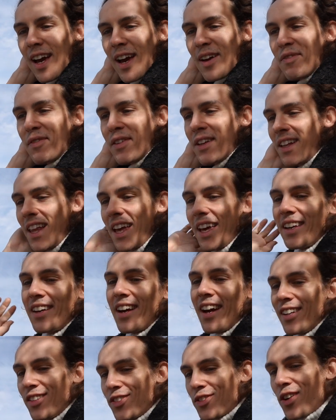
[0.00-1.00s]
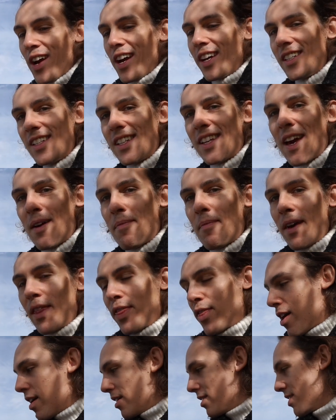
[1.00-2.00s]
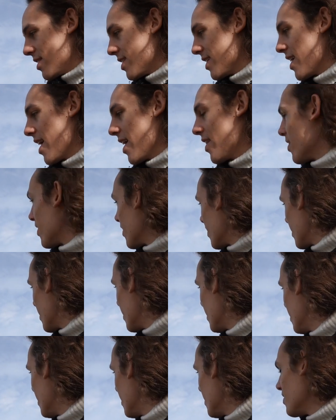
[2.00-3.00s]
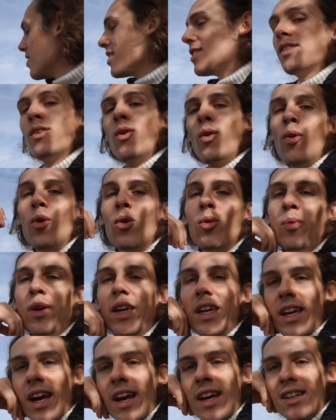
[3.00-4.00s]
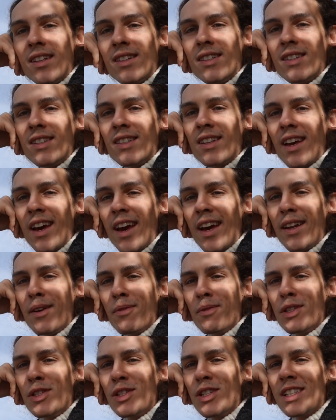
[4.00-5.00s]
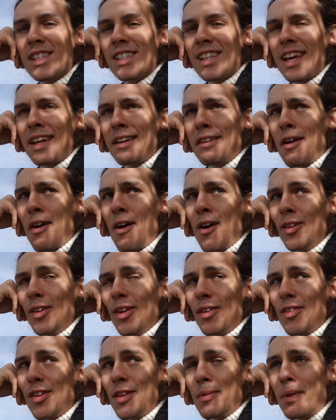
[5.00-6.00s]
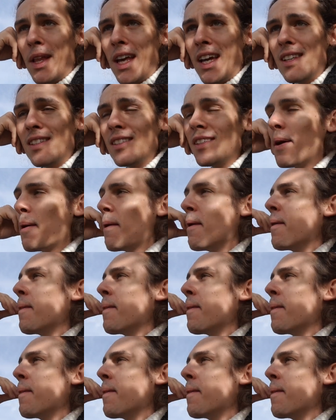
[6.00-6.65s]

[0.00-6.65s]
I feel like I tried to get my thoughts together this whole weekend and it was just like all over the place.